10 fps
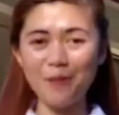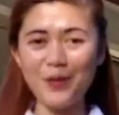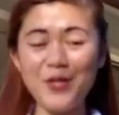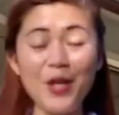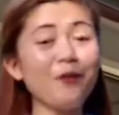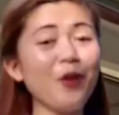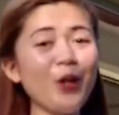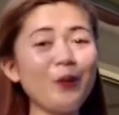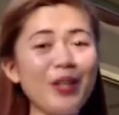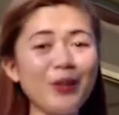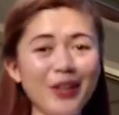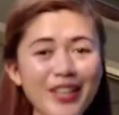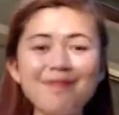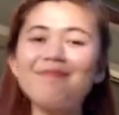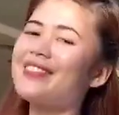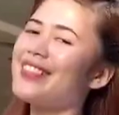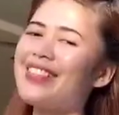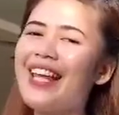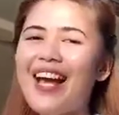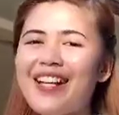Campus, and for a quick tour,
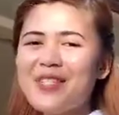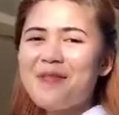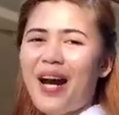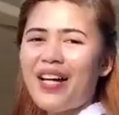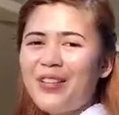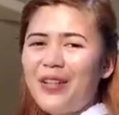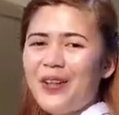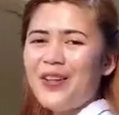tara, samahan